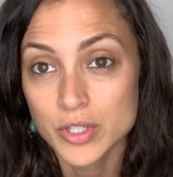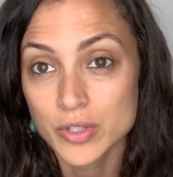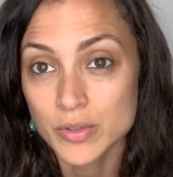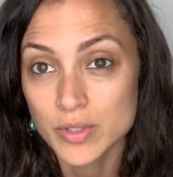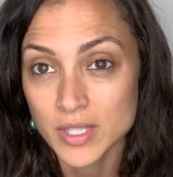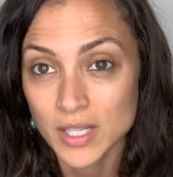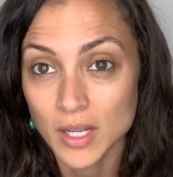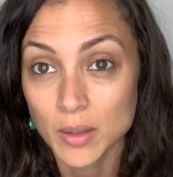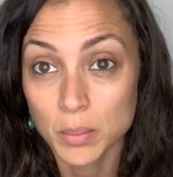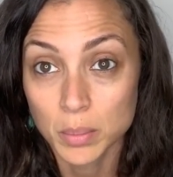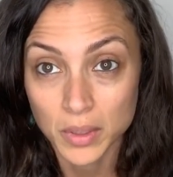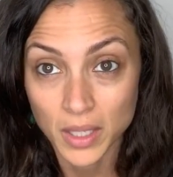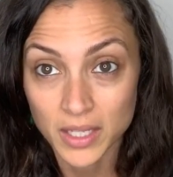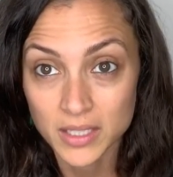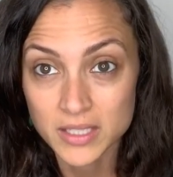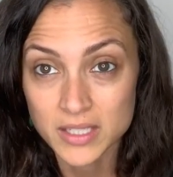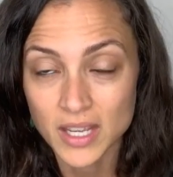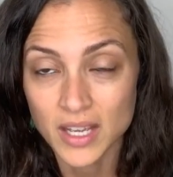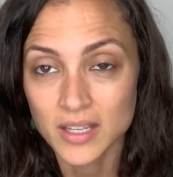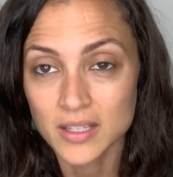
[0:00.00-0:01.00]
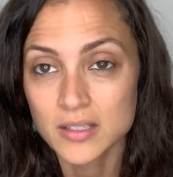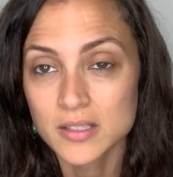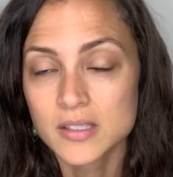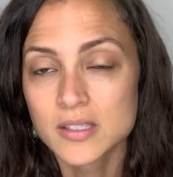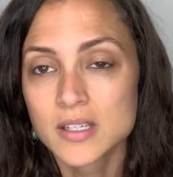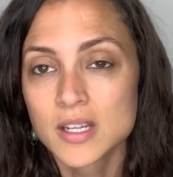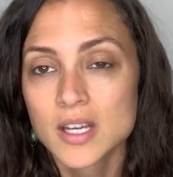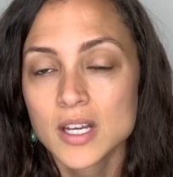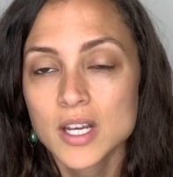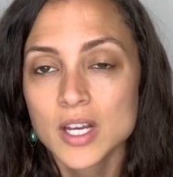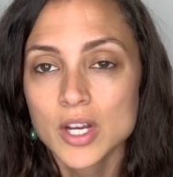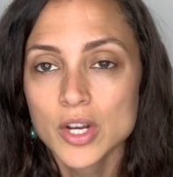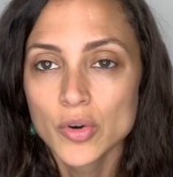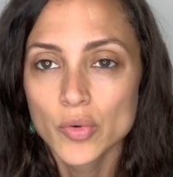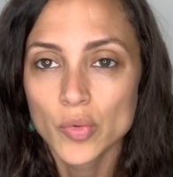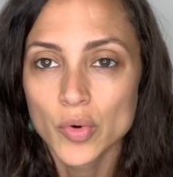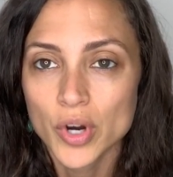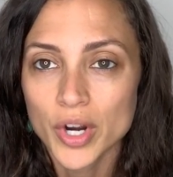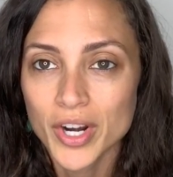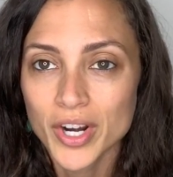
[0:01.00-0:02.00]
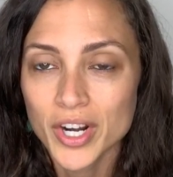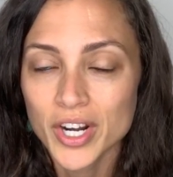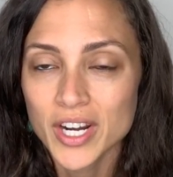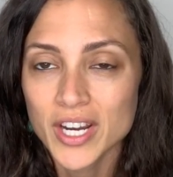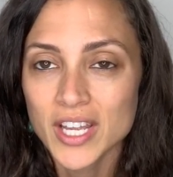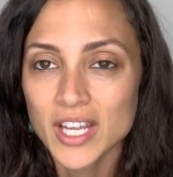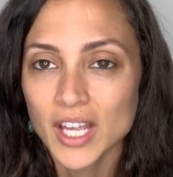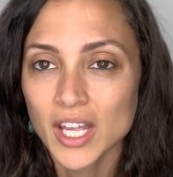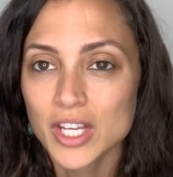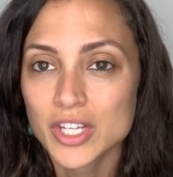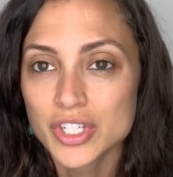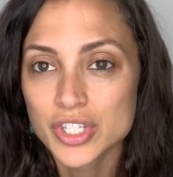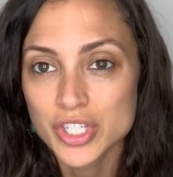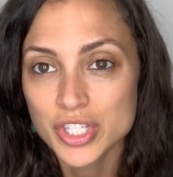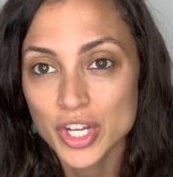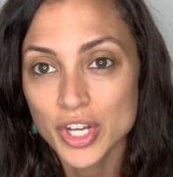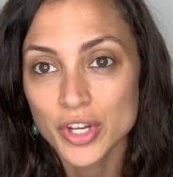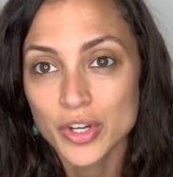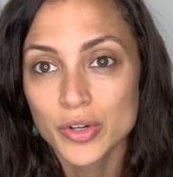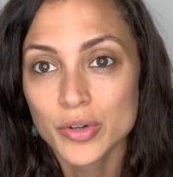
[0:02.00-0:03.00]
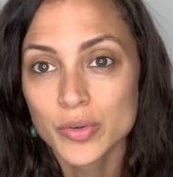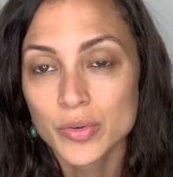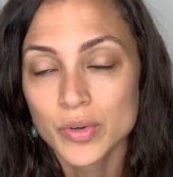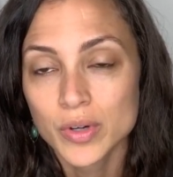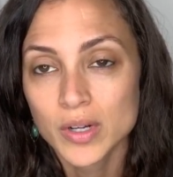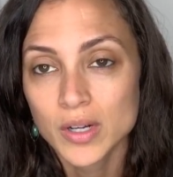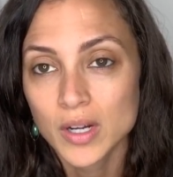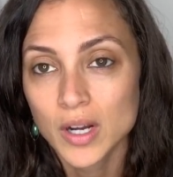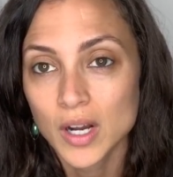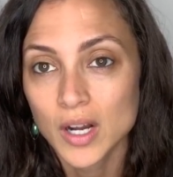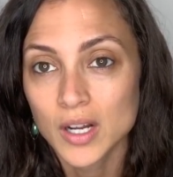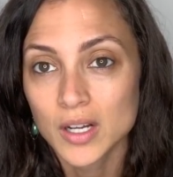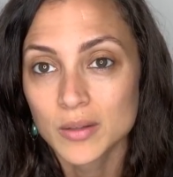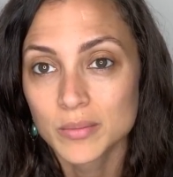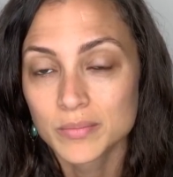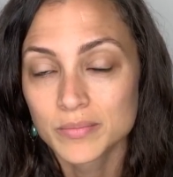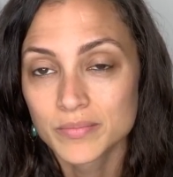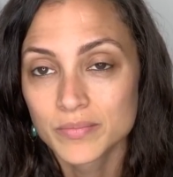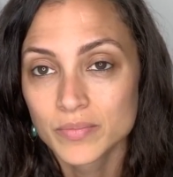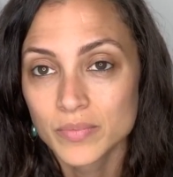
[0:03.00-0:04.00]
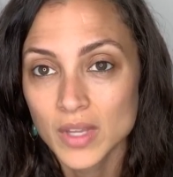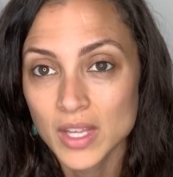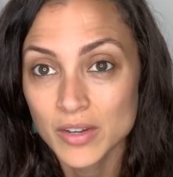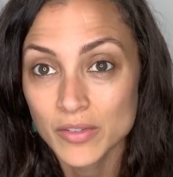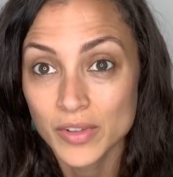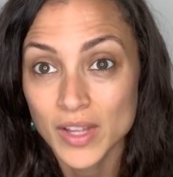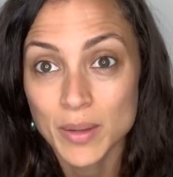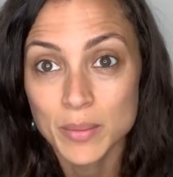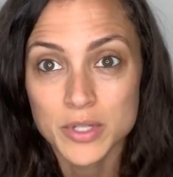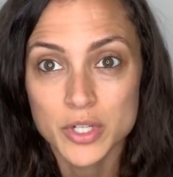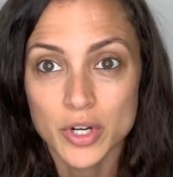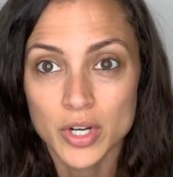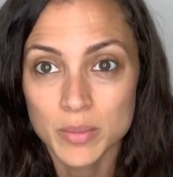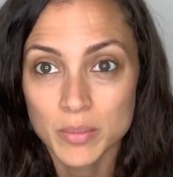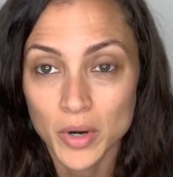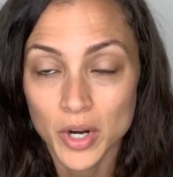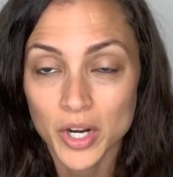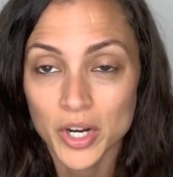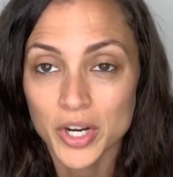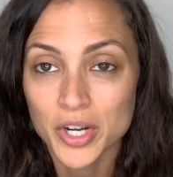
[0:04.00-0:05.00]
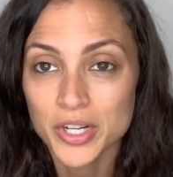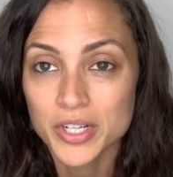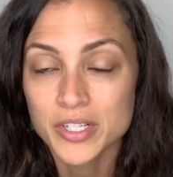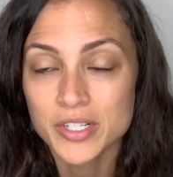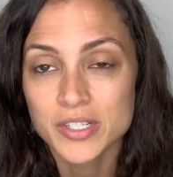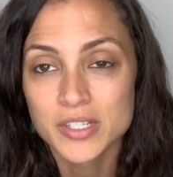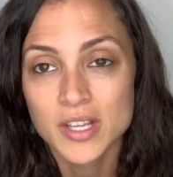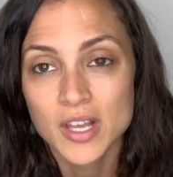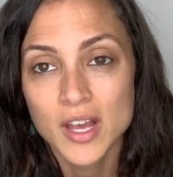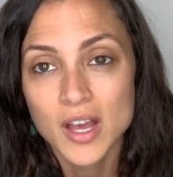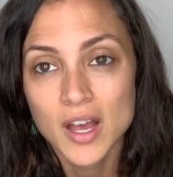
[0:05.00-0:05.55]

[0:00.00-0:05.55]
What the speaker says: It's like a blood test where it can show inflammatory markers,